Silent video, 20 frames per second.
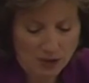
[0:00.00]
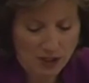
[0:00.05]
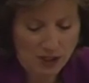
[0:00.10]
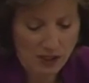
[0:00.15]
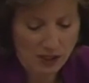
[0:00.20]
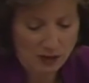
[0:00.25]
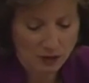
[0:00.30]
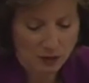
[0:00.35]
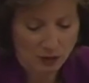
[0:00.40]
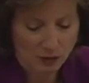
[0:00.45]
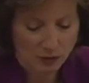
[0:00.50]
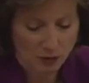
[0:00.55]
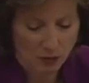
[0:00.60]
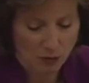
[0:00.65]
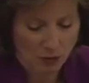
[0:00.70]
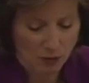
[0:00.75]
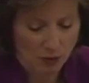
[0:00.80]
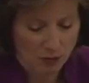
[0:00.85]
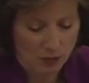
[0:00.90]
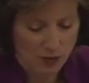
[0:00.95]
sector
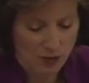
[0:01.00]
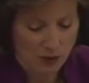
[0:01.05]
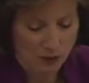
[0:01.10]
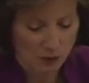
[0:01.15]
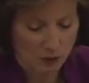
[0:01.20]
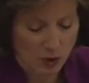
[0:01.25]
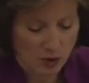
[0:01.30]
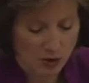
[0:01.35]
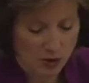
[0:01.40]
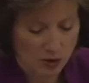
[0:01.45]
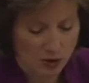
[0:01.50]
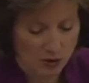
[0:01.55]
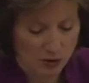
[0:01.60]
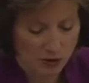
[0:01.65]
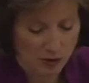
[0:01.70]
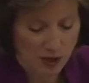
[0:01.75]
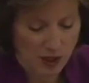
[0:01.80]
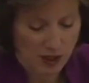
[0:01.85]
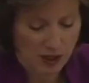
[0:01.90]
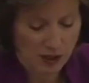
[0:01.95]
norms, and what do you
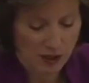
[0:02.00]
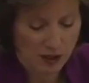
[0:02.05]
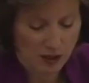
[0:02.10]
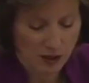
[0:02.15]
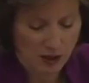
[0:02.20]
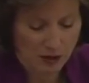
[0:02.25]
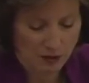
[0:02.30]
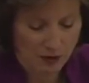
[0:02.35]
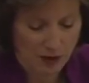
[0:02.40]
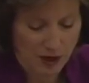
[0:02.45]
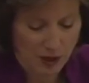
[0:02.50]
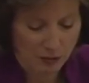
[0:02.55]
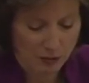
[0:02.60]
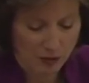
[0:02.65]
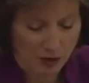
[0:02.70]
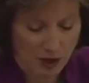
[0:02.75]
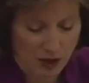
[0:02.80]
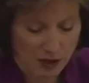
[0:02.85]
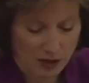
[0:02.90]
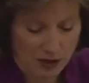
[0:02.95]
think of that
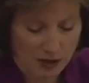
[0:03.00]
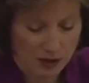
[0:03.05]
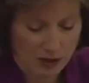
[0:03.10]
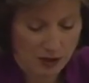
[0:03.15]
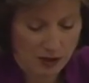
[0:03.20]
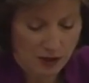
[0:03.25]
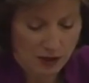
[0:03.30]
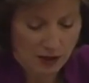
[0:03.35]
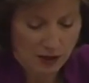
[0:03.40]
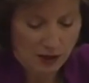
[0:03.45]
practice